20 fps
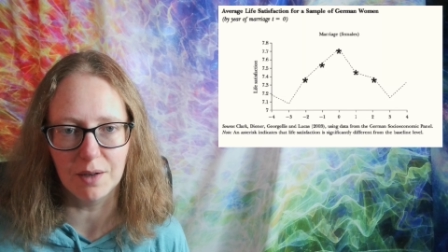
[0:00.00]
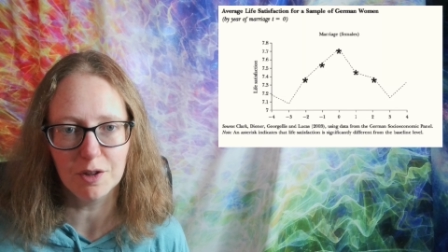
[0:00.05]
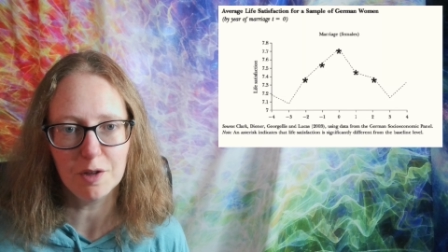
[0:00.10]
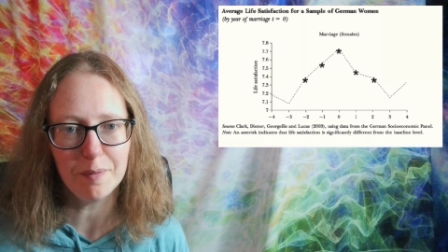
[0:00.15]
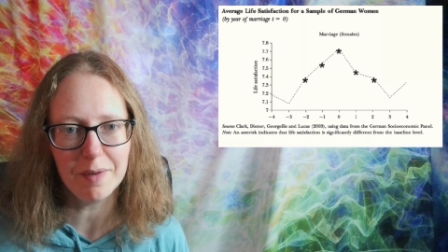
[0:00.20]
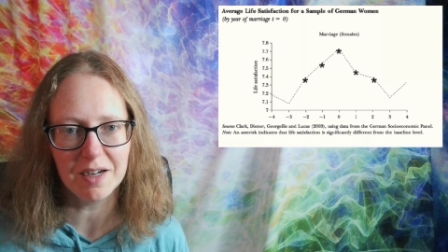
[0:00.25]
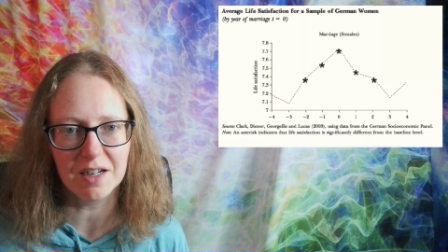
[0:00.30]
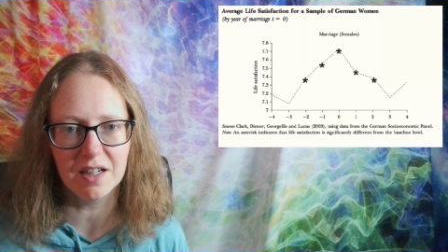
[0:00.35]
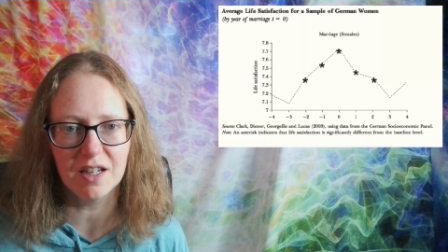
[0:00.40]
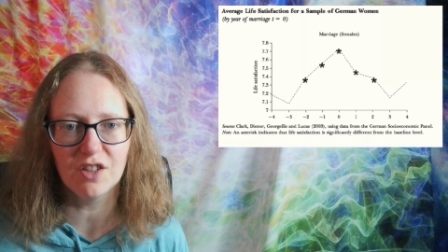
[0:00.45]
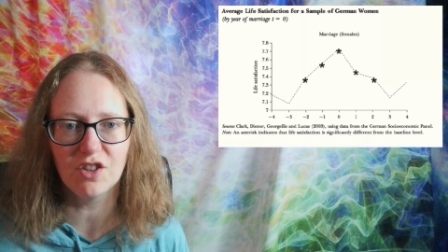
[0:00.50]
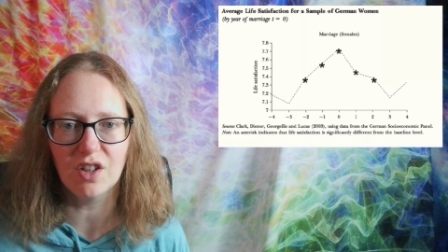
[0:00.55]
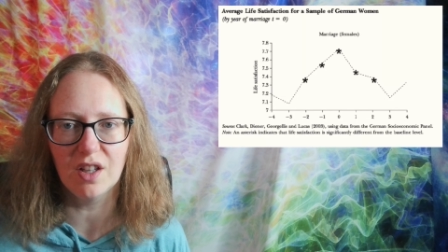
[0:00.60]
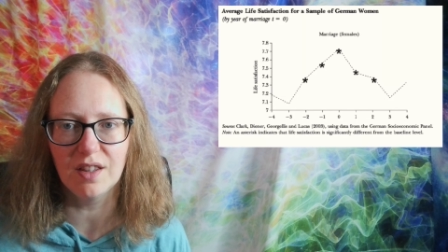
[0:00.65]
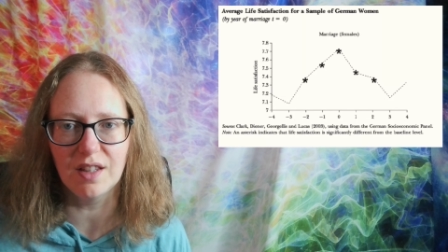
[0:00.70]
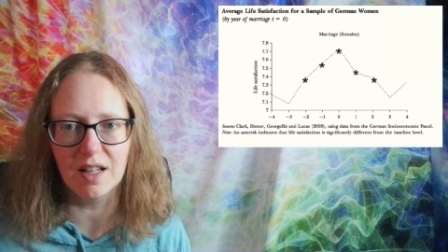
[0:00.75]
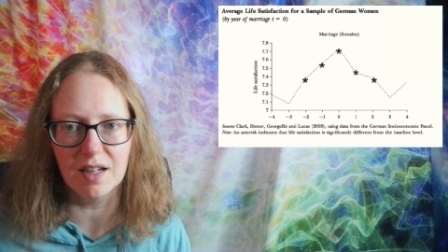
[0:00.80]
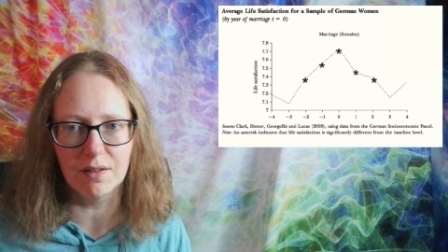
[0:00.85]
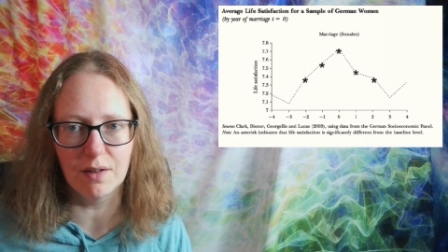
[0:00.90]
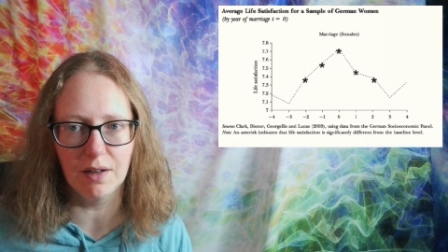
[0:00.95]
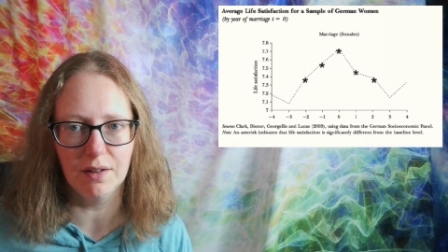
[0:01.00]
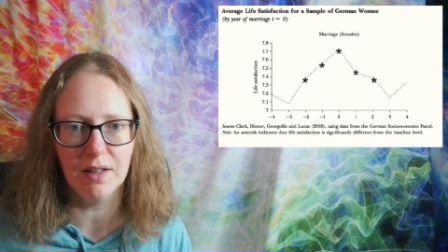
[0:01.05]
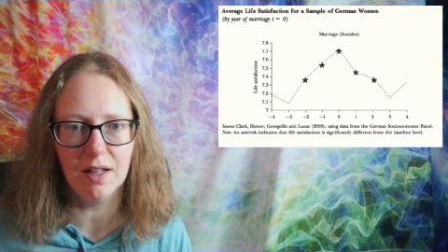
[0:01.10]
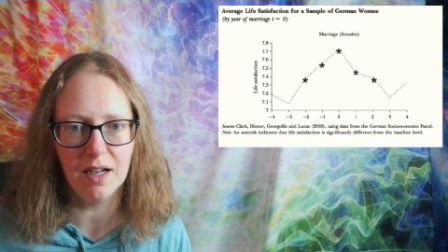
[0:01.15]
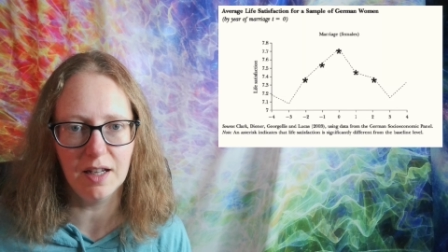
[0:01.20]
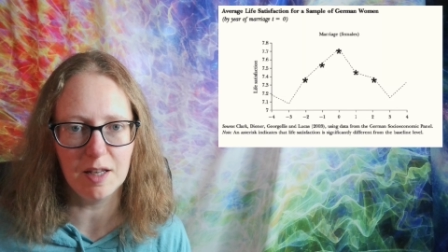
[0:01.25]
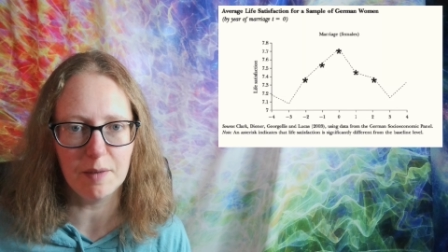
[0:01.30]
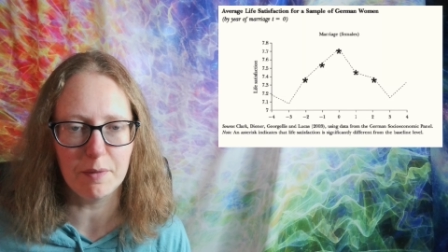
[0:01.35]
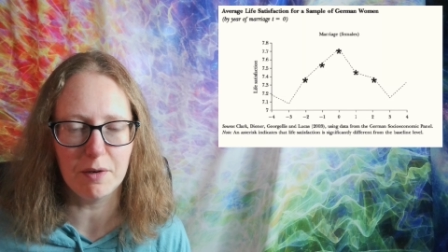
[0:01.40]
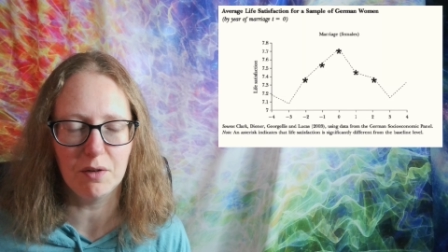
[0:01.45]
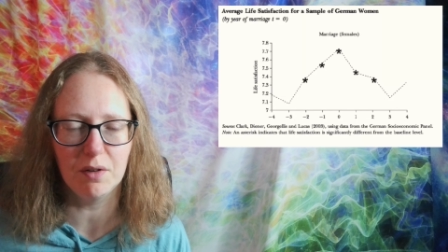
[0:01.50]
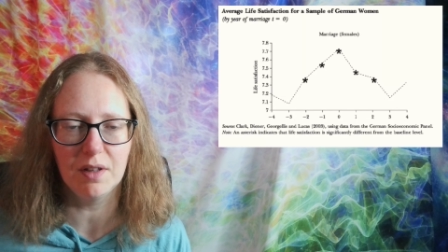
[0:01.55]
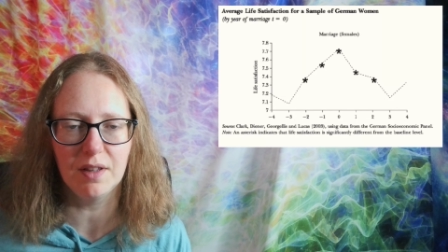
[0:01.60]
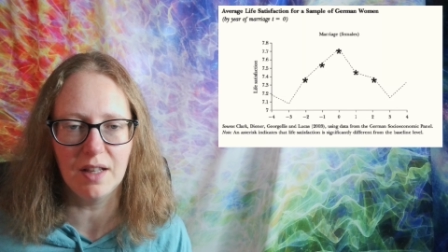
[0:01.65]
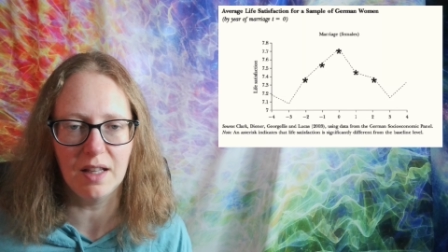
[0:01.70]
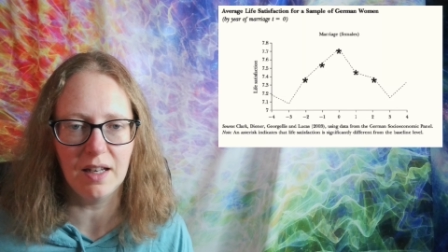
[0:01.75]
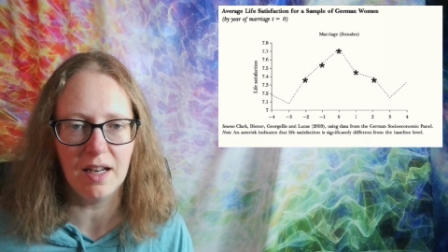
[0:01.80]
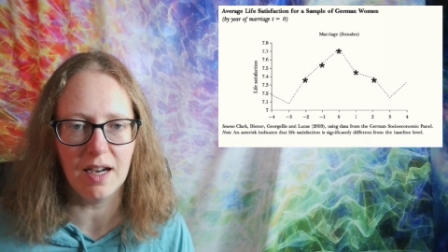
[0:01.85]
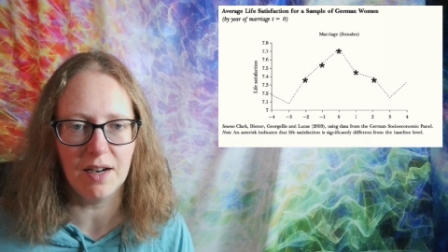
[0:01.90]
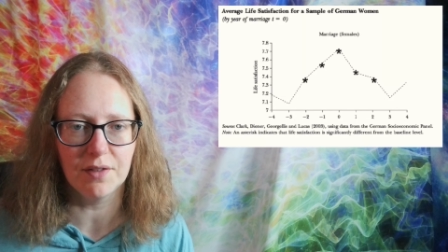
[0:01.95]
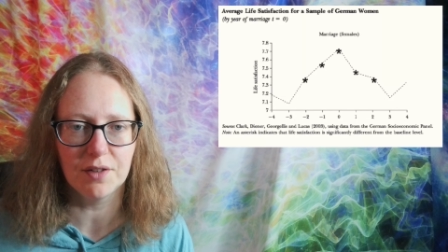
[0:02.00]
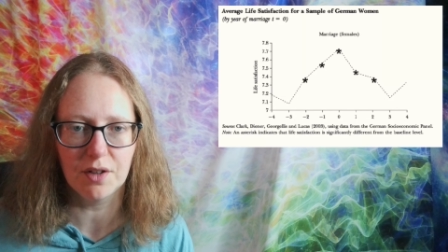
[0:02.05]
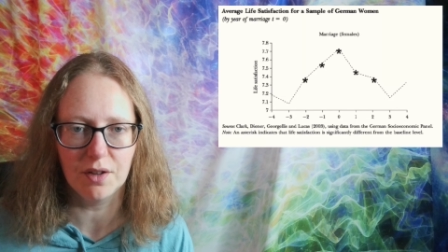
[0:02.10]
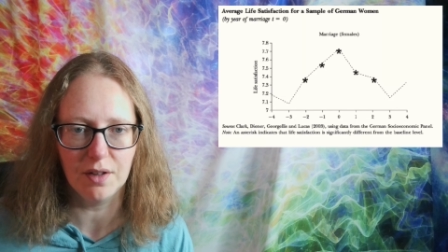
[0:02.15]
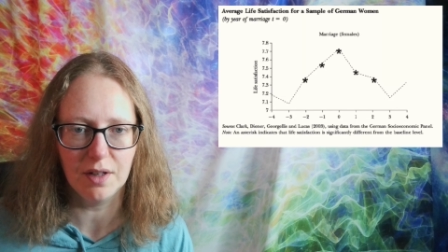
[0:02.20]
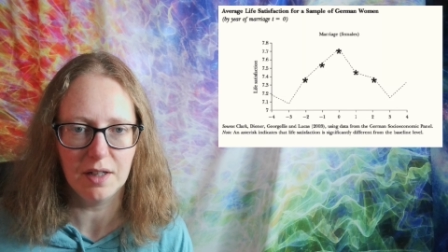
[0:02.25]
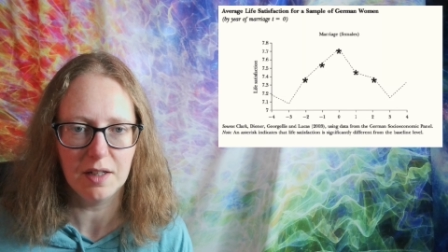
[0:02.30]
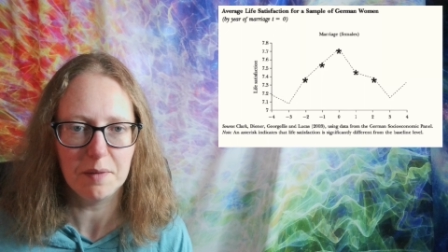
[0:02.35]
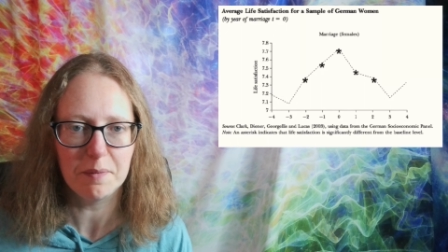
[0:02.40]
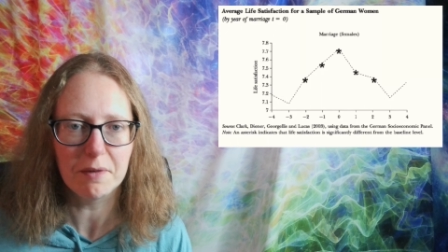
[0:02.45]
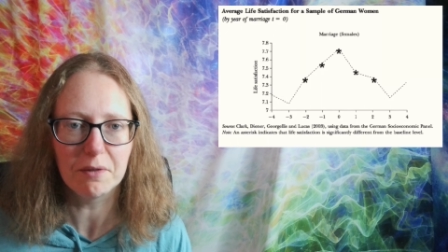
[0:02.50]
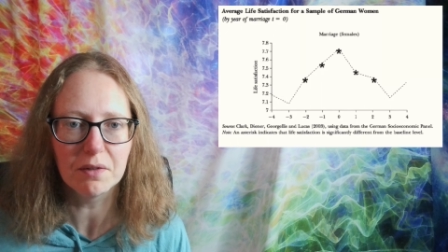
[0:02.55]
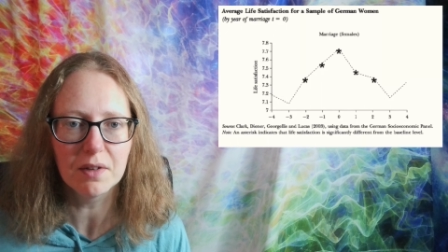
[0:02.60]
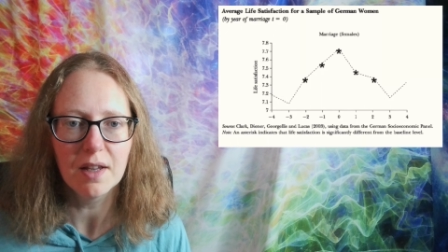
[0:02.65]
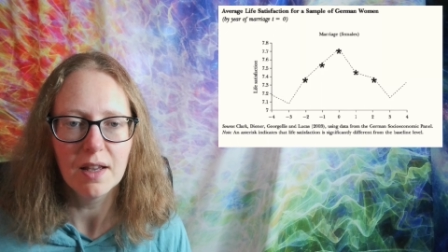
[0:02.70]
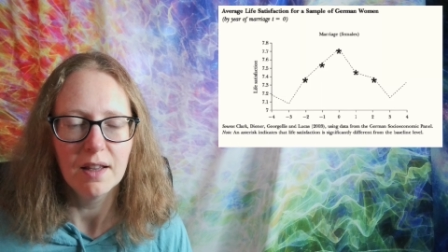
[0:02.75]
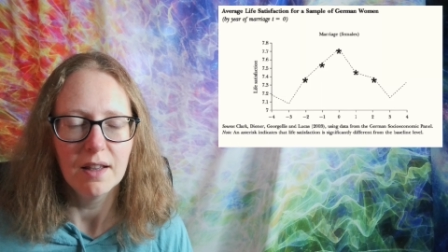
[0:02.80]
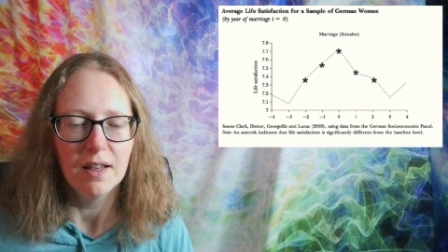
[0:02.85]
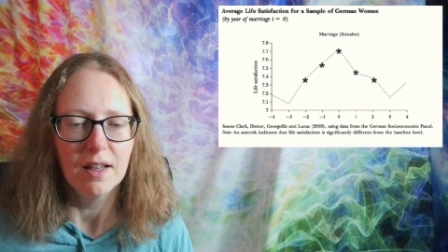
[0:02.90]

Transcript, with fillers: marriage, and then around the honeymoon, and then after the honeymoon.